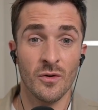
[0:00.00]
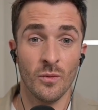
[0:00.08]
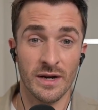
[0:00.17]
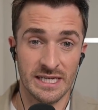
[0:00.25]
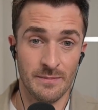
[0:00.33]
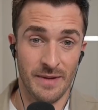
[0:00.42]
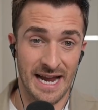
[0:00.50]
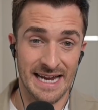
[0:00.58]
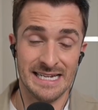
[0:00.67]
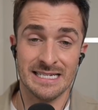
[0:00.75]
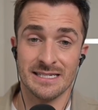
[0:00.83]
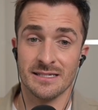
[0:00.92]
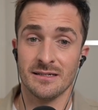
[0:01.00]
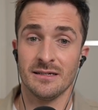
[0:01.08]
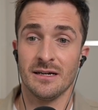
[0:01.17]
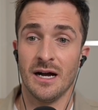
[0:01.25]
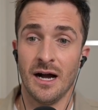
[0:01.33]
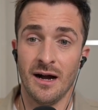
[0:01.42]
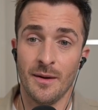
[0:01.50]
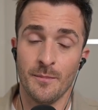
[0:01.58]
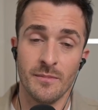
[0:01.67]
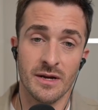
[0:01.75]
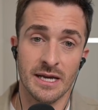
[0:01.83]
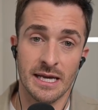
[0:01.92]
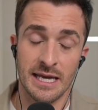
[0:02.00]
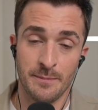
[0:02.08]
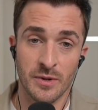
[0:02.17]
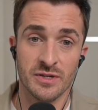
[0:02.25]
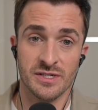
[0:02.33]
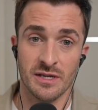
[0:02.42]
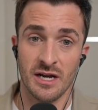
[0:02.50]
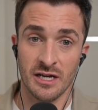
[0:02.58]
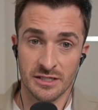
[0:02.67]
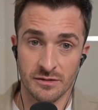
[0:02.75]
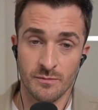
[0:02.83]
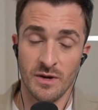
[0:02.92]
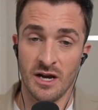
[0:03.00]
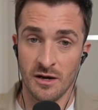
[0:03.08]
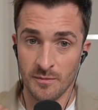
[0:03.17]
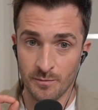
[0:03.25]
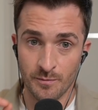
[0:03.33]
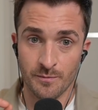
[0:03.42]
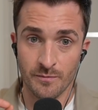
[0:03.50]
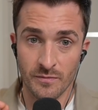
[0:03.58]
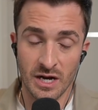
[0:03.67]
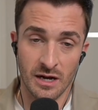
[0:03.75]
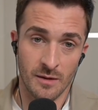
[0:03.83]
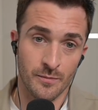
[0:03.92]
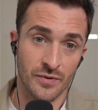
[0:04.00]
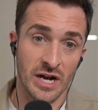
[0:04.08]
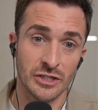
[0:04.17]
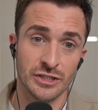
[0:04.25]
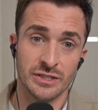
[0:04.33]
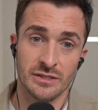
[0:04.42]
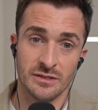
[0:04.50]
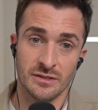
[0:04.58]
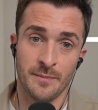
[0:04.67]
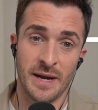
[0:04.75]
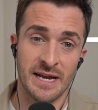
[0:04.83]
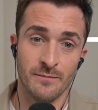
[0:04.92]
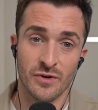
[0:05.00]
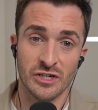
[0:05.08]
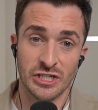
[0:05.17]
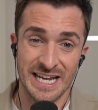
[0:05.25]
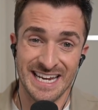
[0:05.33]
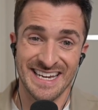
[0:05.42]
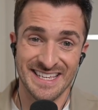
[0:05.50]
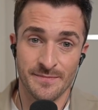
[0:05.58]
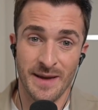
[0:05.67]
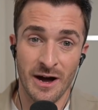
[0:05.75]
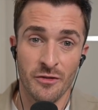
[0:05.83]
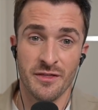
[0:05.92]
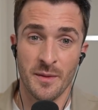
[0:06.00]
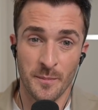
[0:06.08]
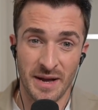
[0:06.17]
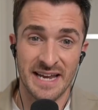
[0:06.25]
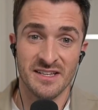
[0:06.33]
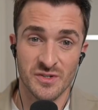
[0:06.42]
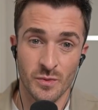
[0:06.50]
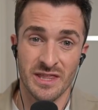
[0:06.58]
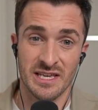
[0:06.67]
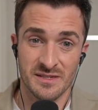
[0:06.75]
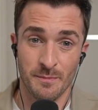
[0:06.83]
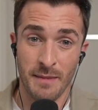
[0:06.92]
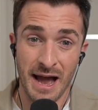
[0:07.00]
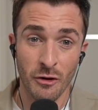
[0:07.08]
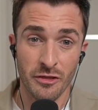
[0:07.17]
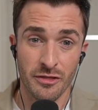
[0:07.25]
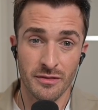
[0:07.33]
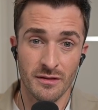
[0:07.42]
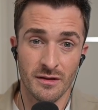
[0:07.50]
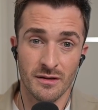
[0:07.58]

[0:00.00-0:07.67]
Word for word: When he paints, um, he puts a, a, a brush, a paintbrush in his mouth and paints with his mouth.